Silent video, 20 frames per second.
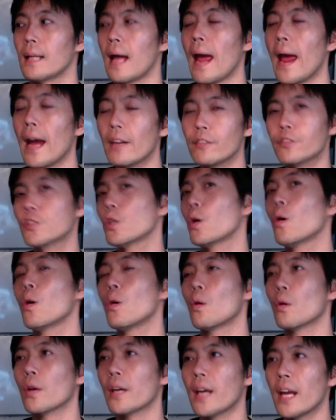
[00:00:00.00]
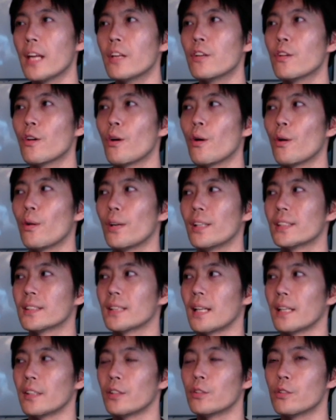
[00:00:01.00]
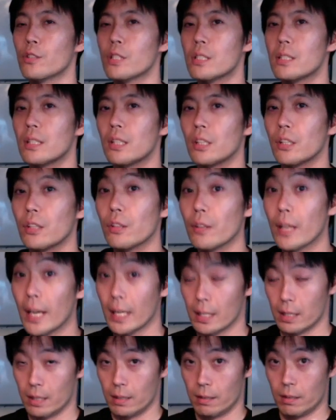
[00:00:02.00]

after all kendo is like you you get